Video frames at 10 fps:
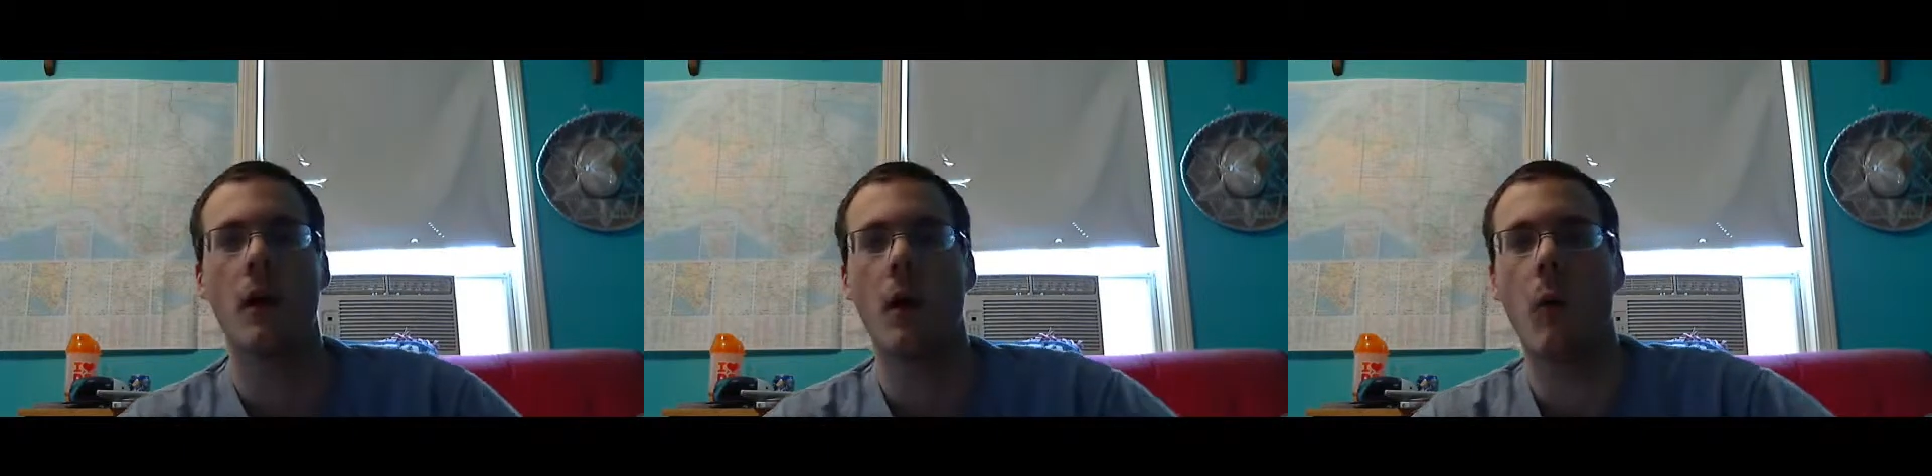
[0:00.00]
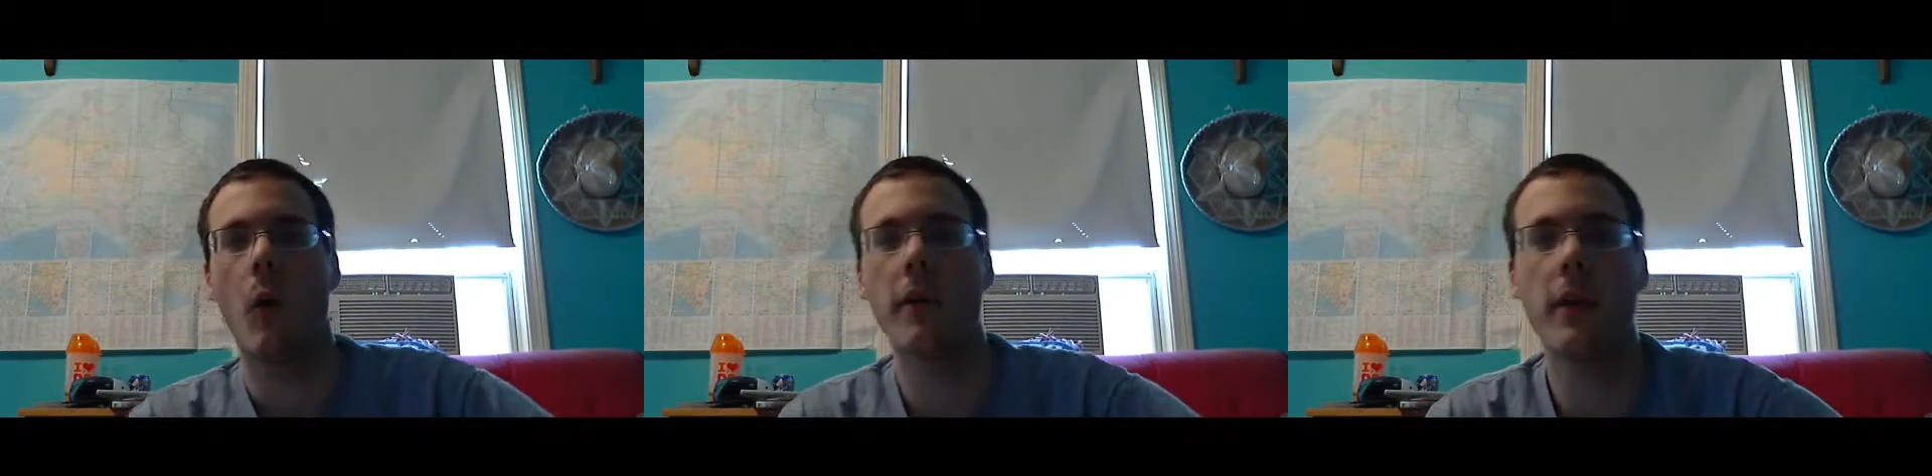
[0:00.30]

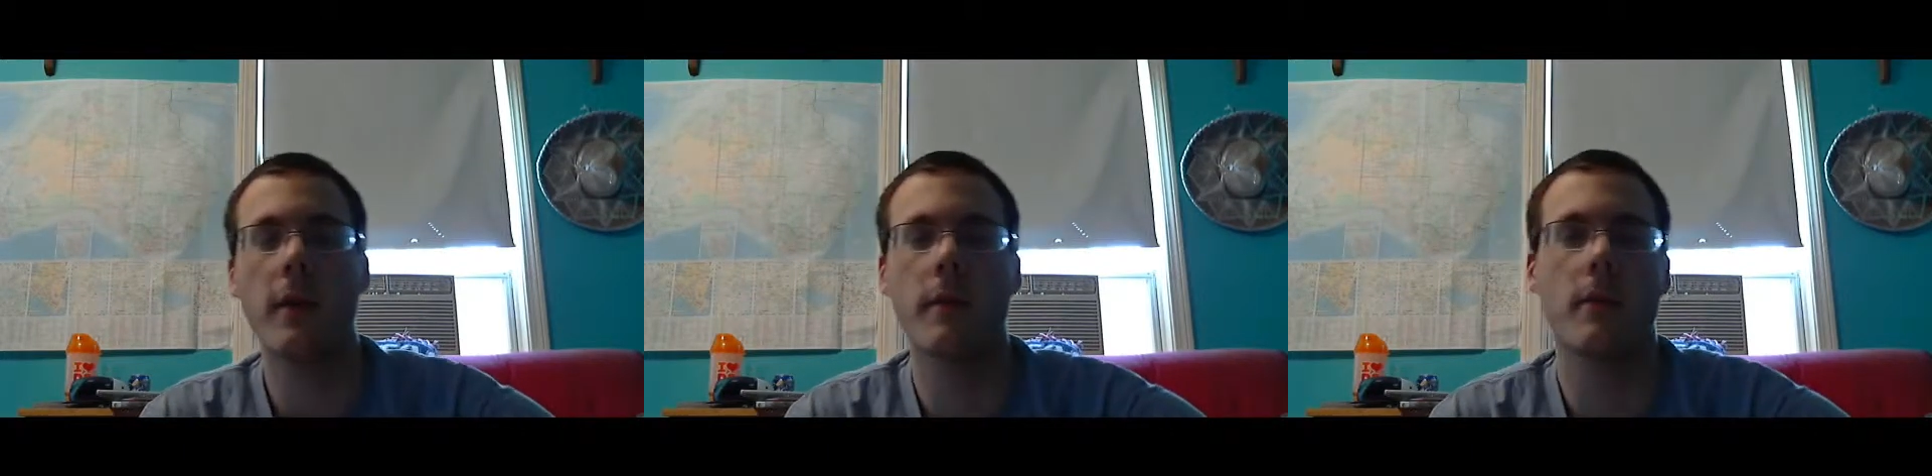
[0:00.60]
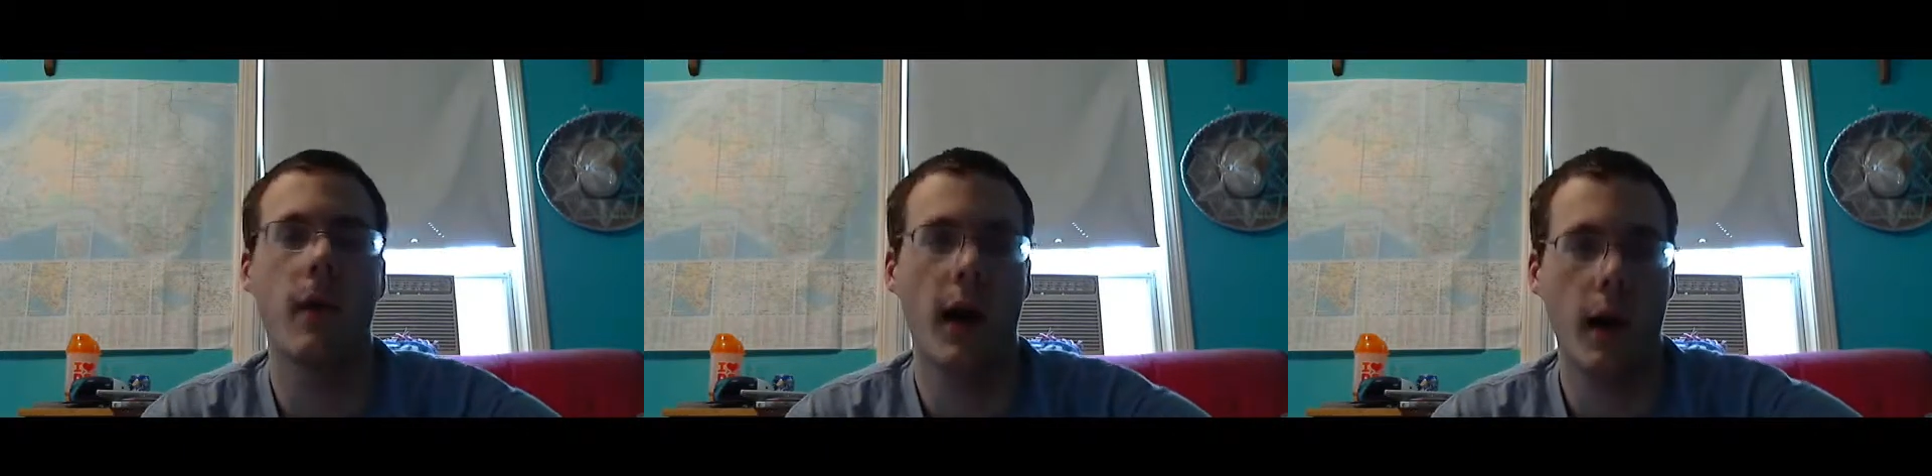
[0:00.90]
One thing
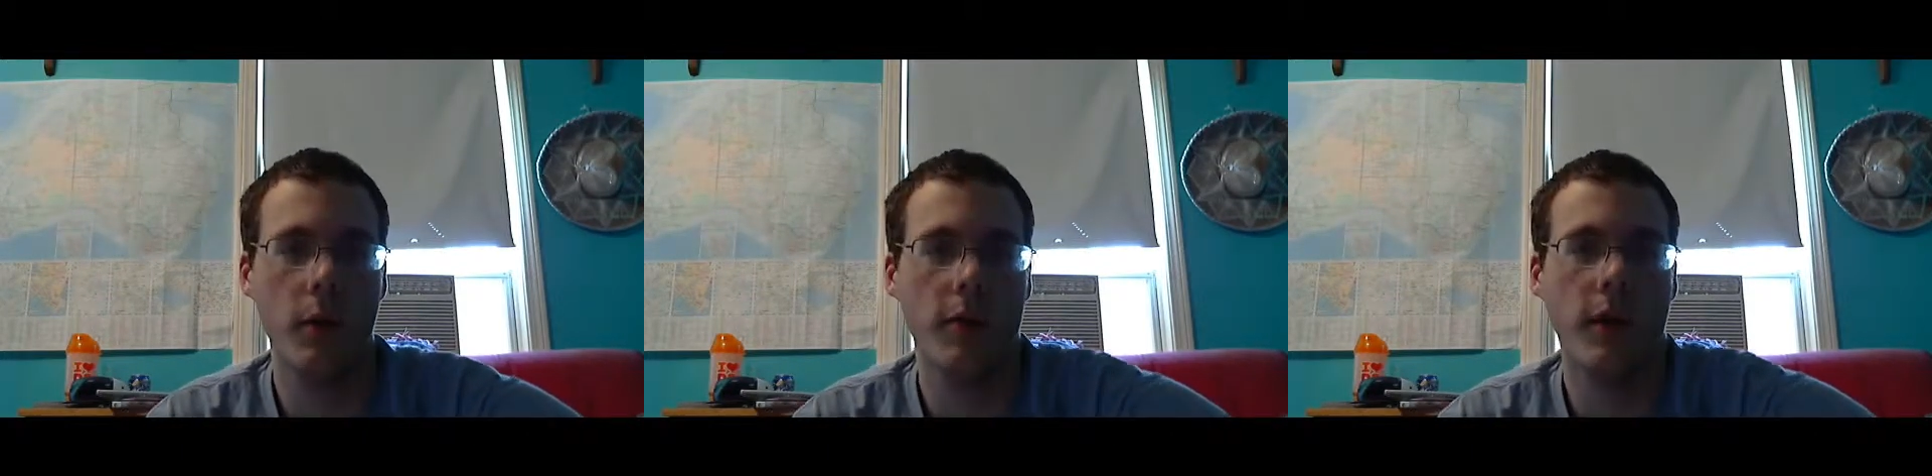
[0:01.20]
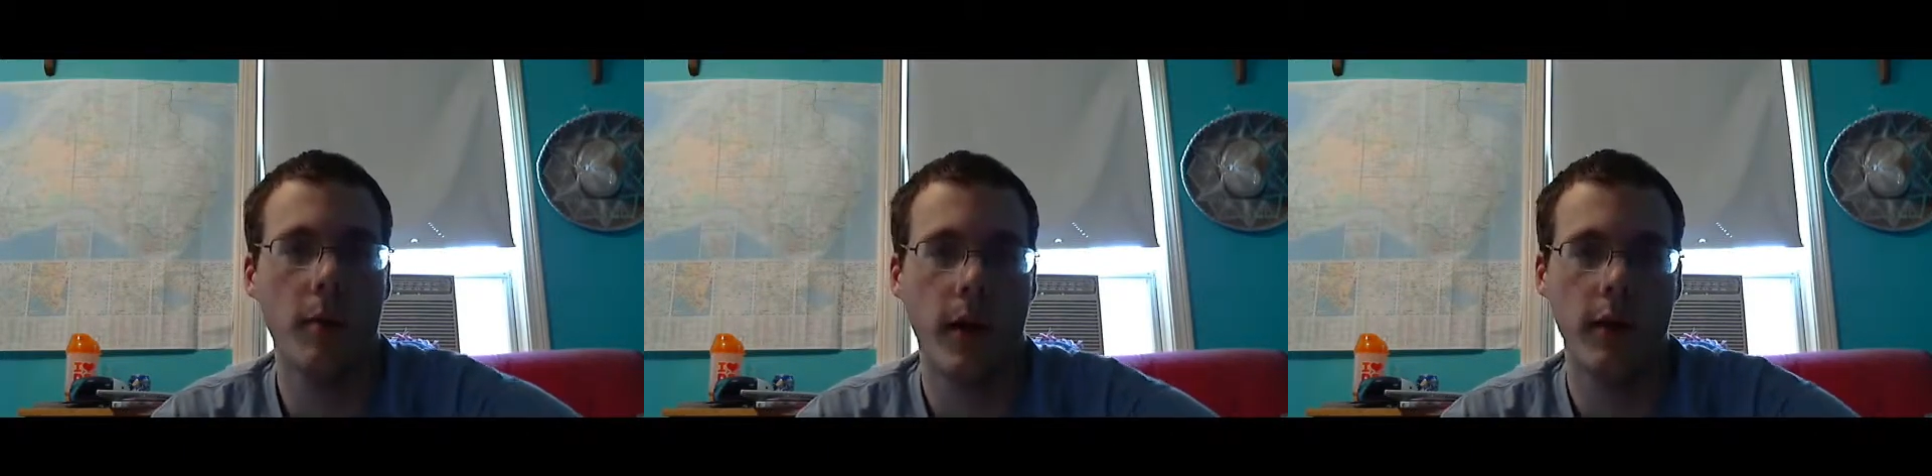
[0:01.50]
I would
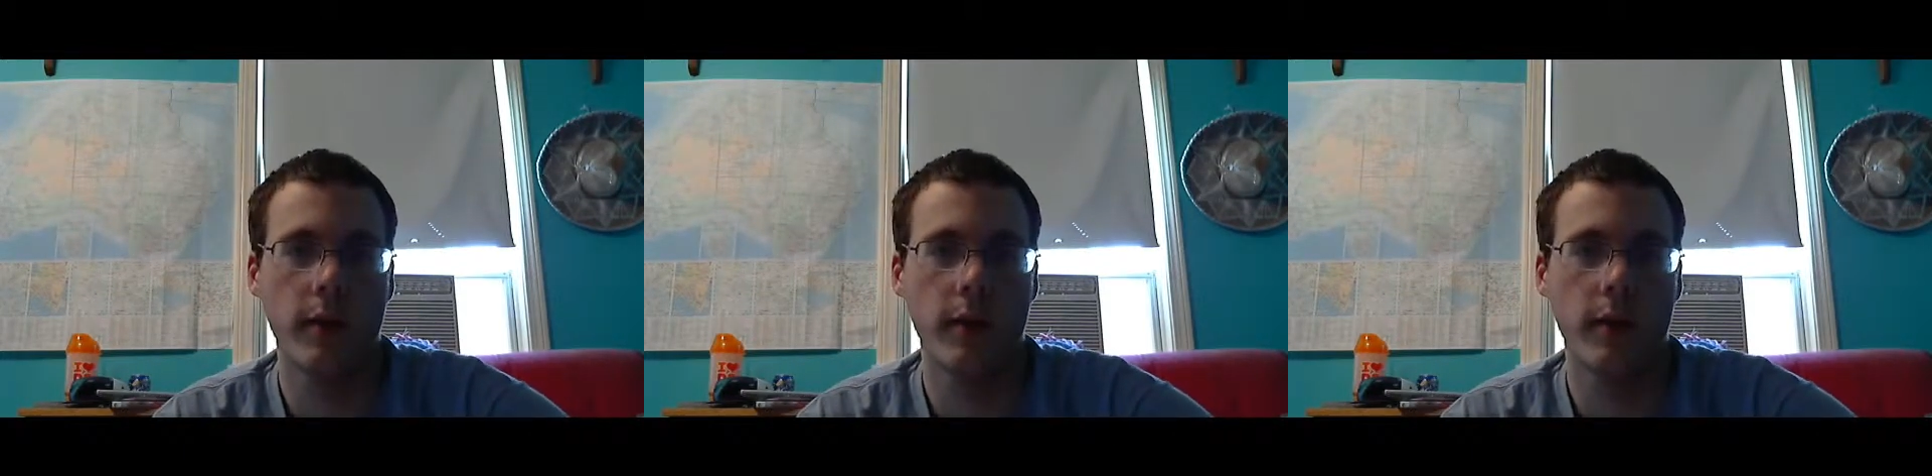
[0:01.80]
recommend